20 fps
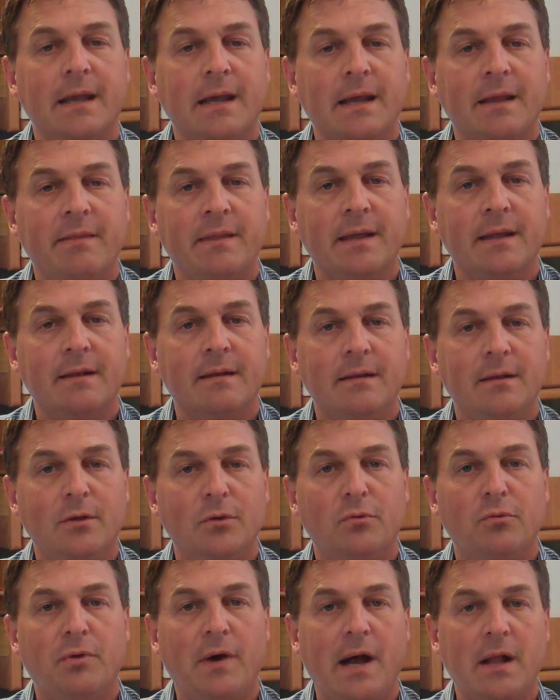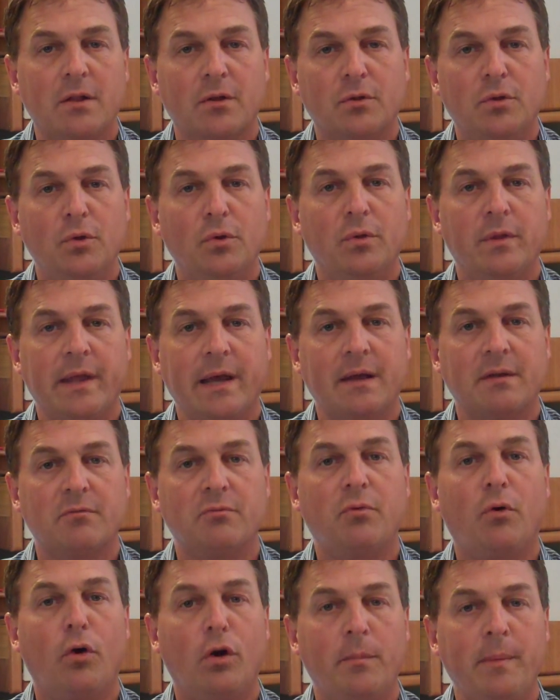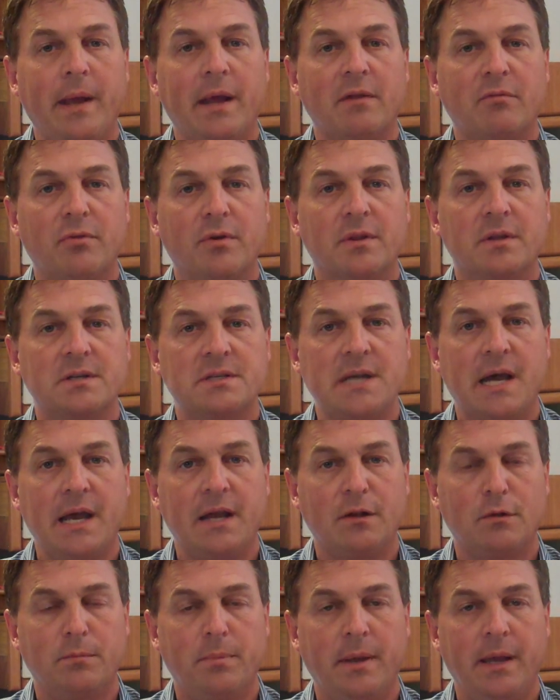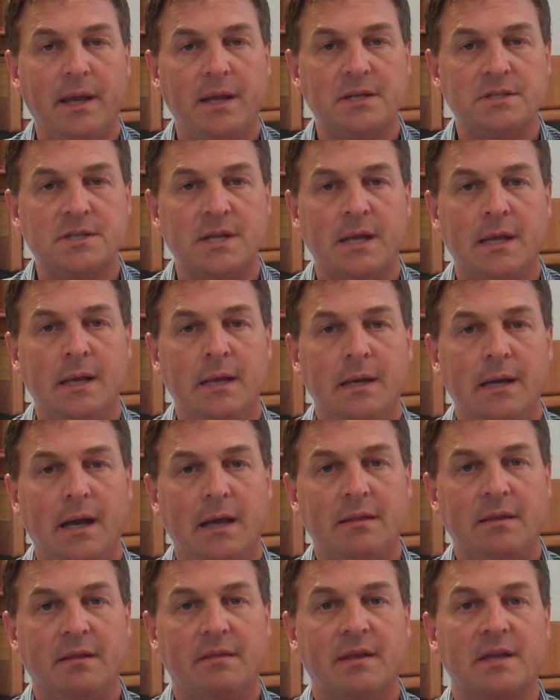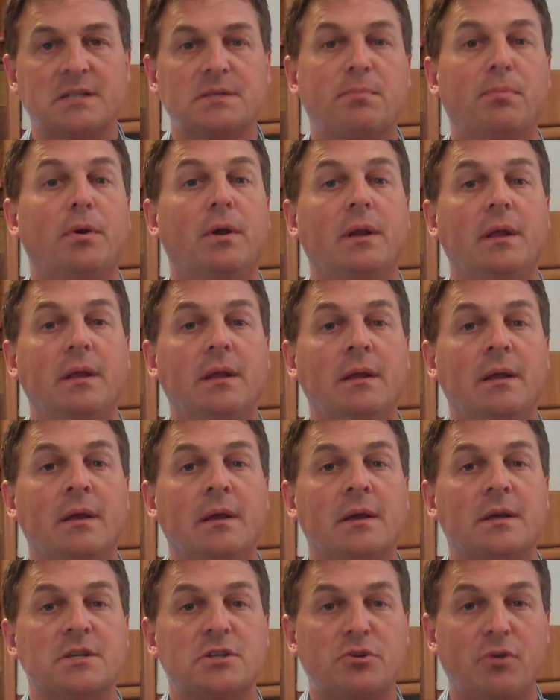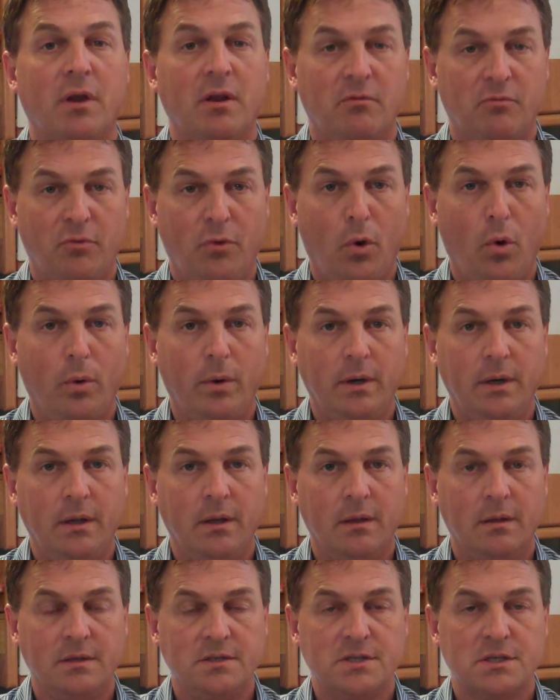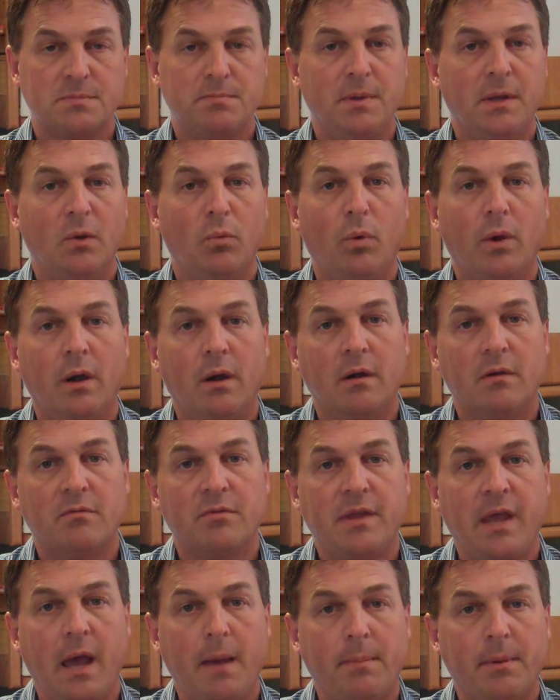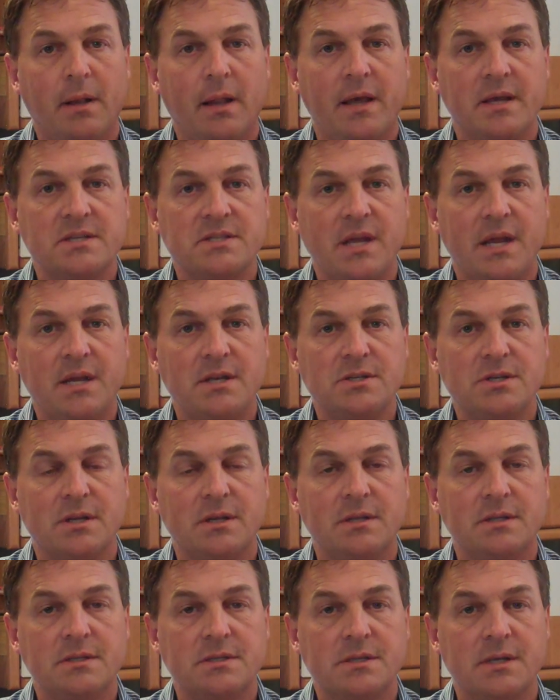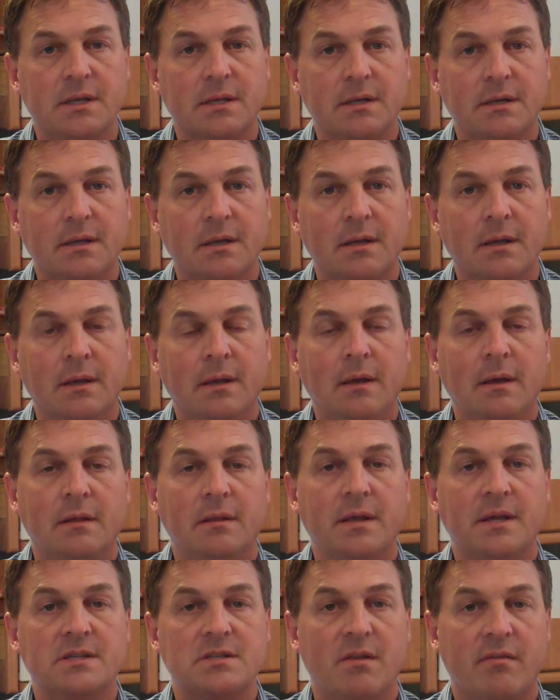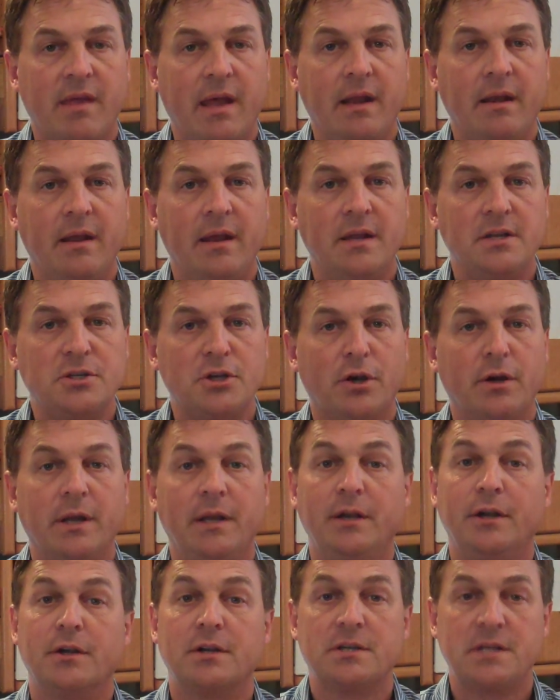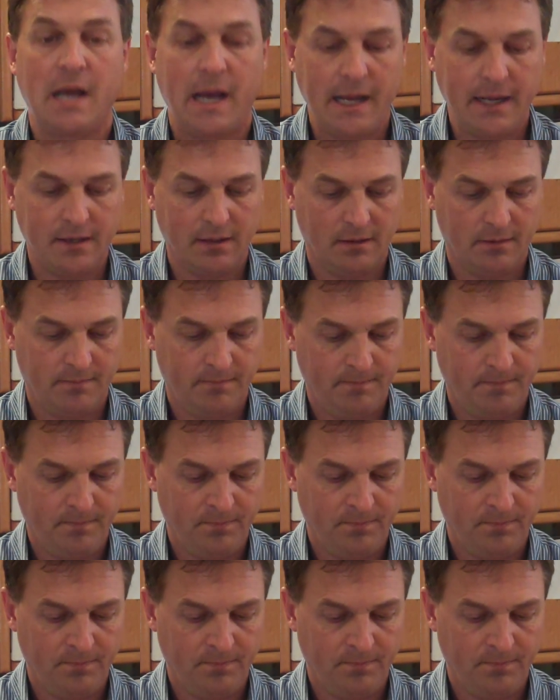and then you follow through that format for the title page. I think that's pretty straightforward. Just be aware of capitalizations and things of that nature in your title.